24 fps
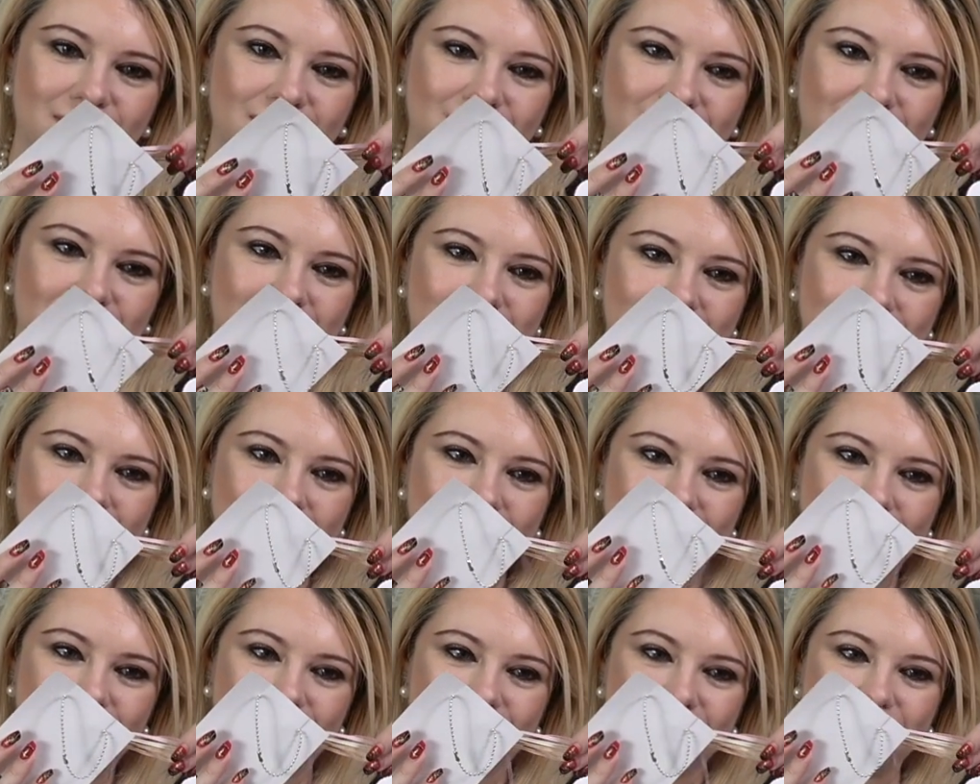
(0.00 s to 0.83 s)
Oh
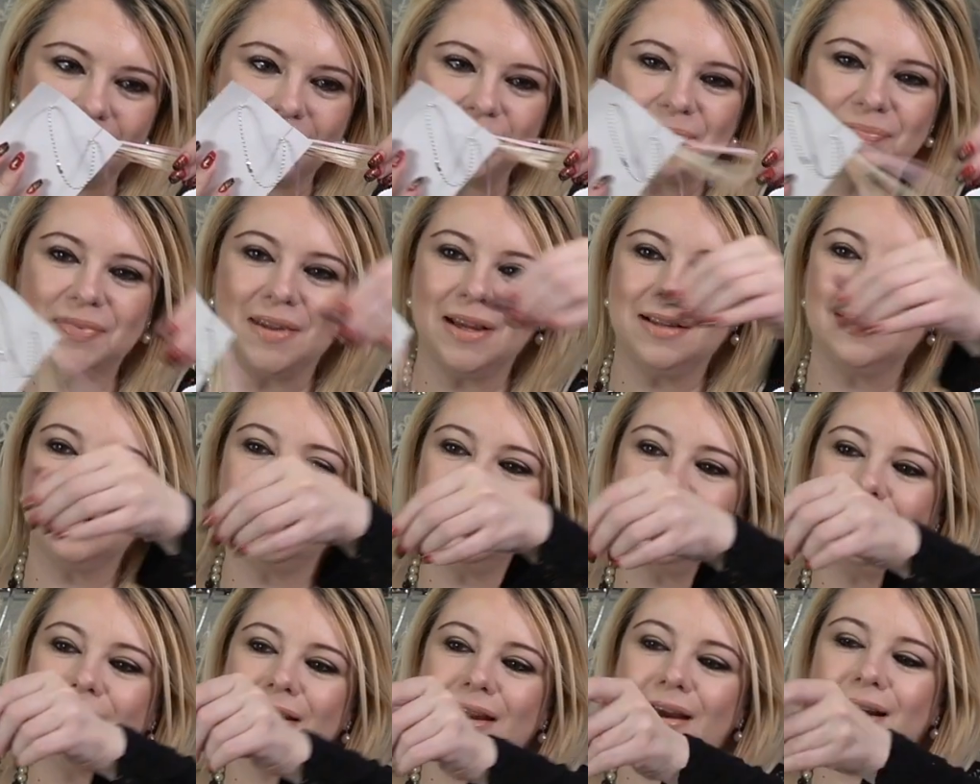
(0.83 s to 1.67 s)
wow, and
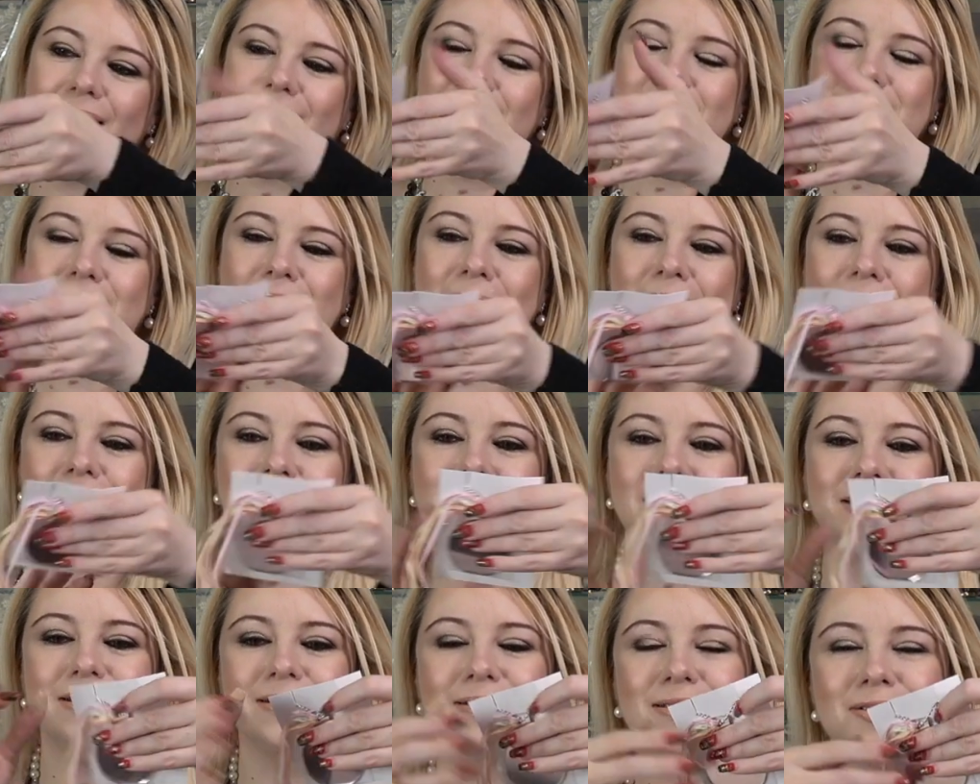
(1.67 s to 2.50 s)
then it has
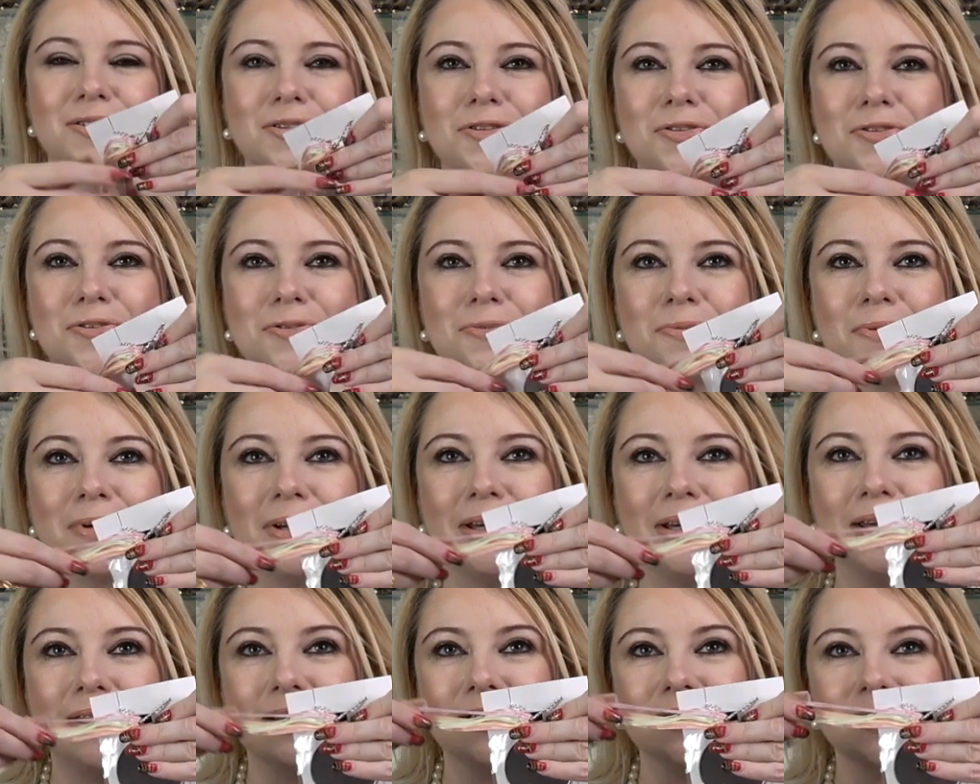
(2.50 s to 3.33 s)
all these
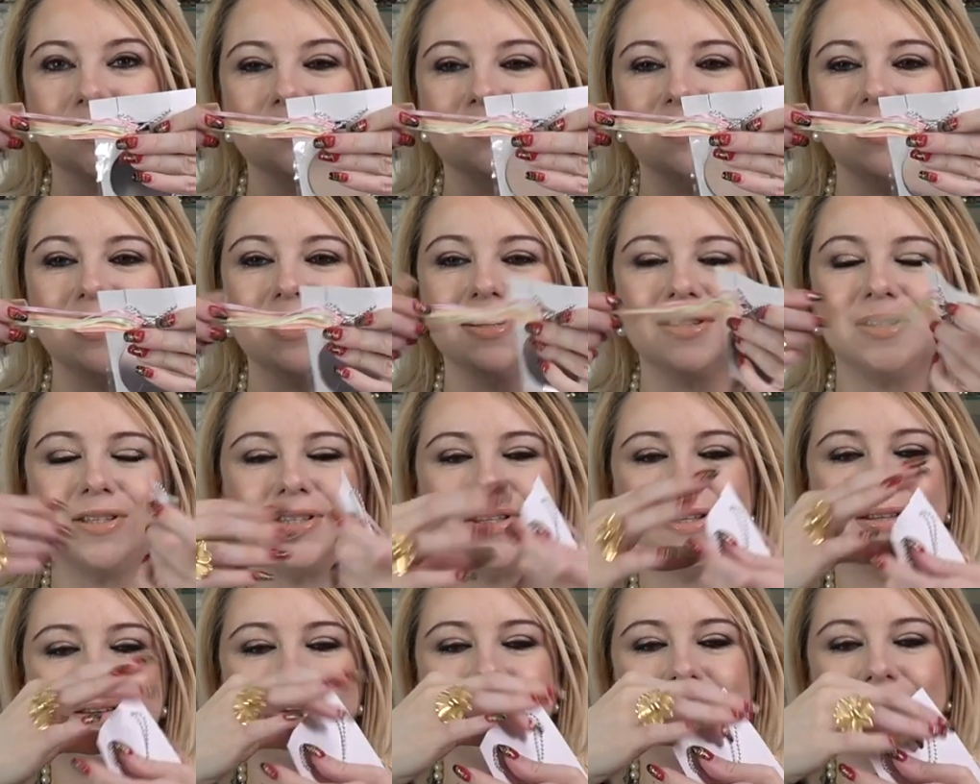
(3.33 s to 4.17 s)
strings with the
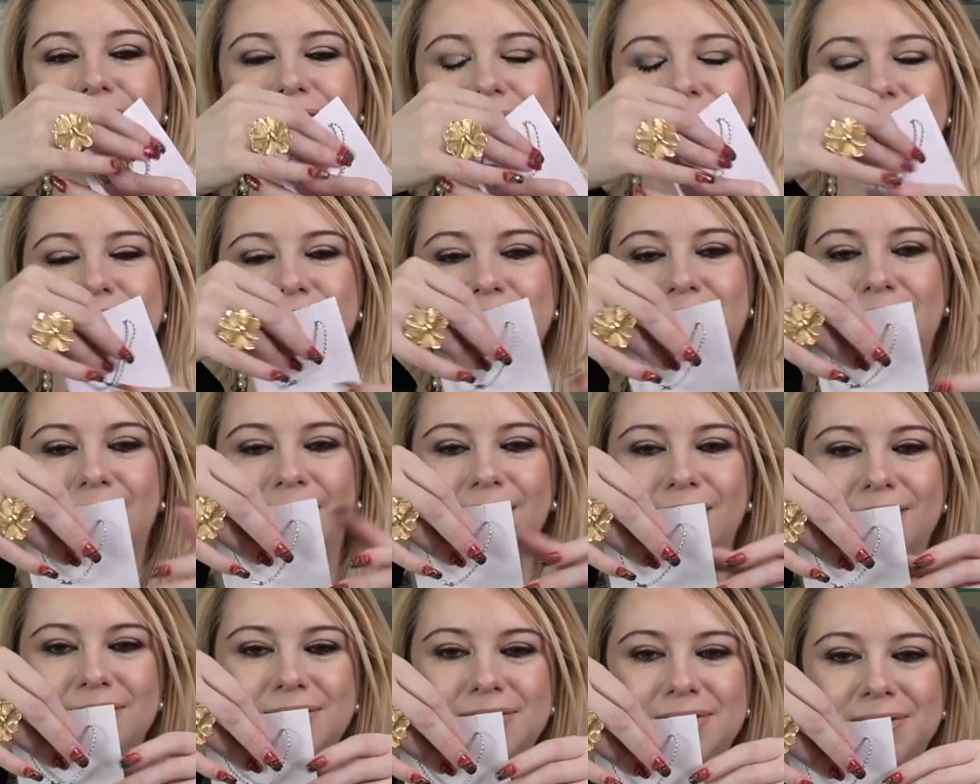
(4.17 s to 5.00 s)
Chanel
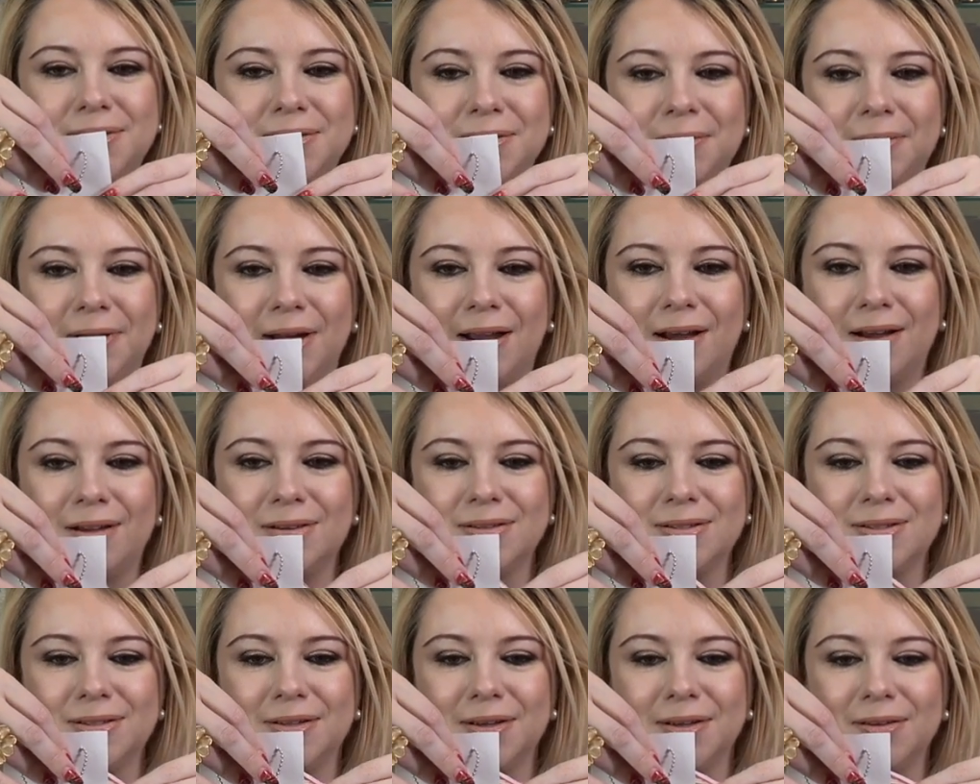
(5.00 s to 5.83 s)
Chance, so it
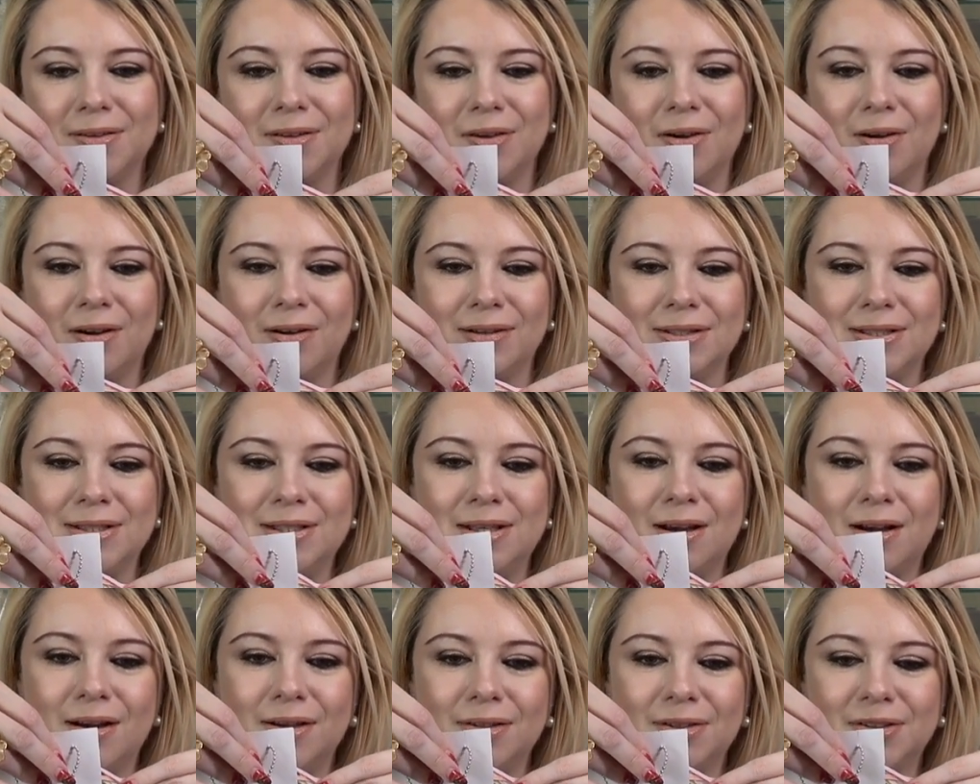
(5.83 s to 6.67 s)
has like the
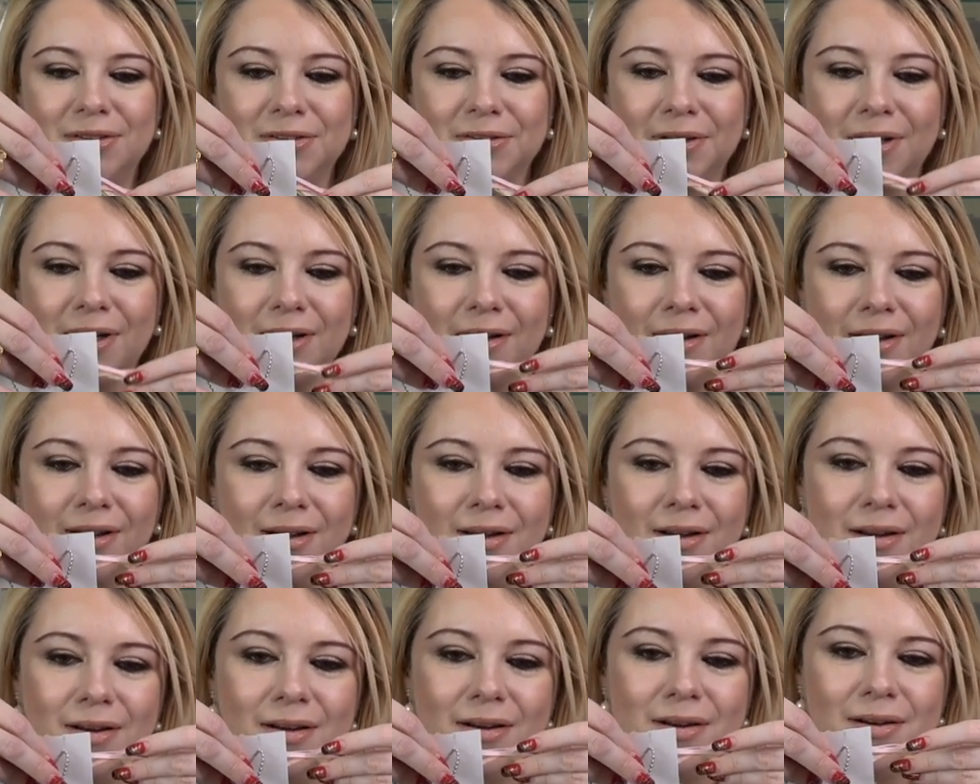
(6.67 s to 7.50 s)
Entendre,
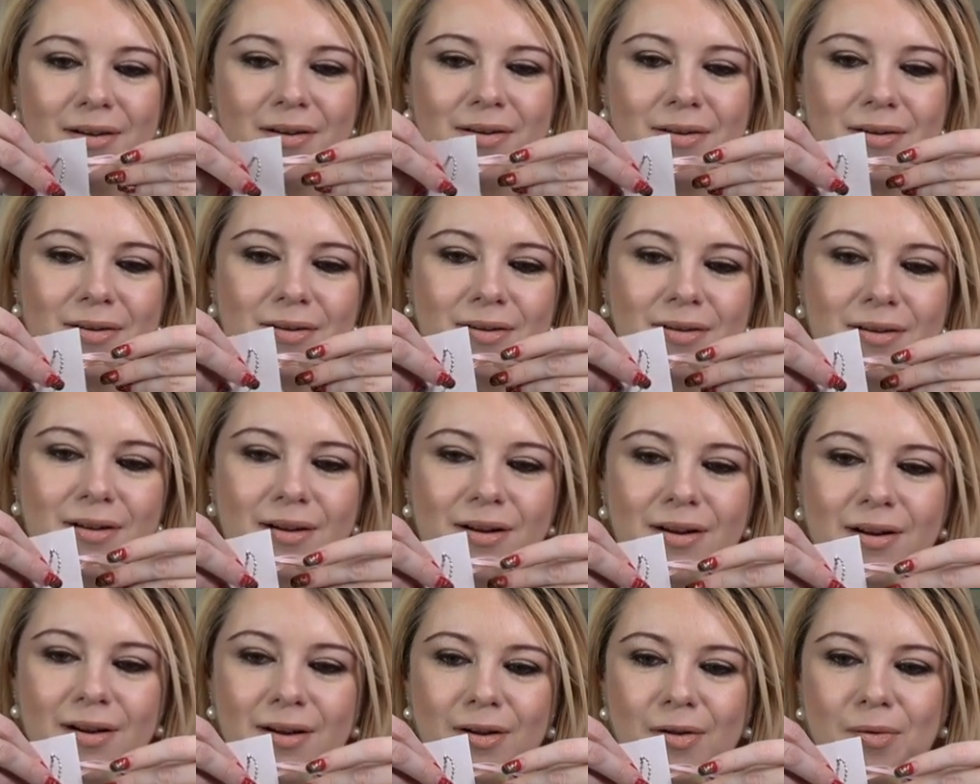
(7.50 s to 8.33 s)

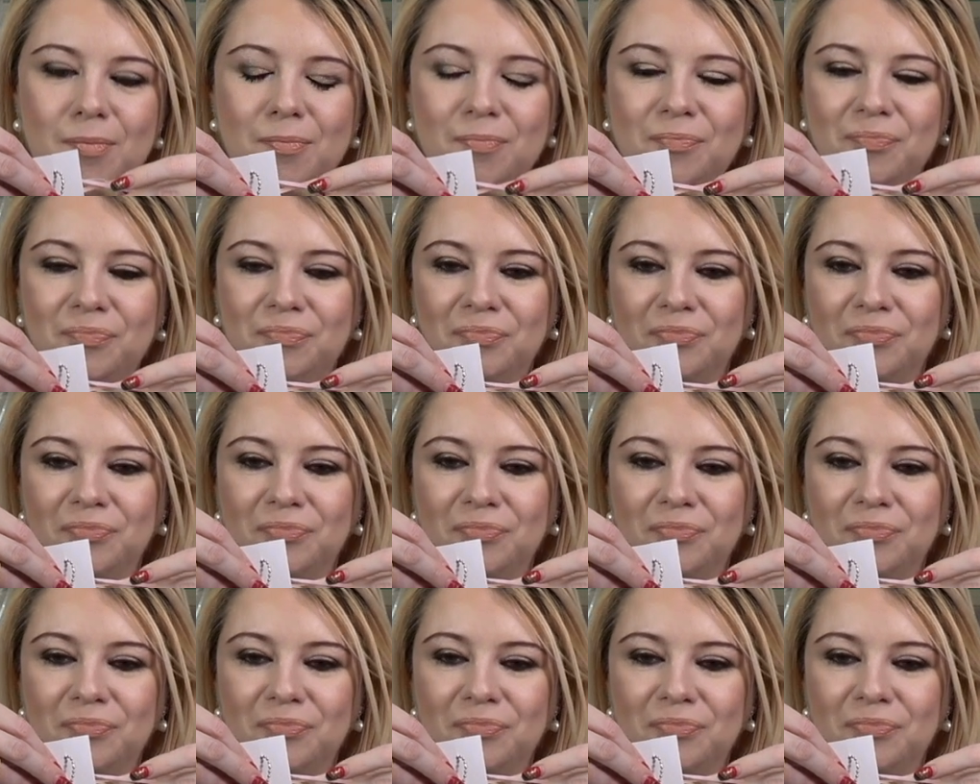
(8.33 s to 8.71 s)
um,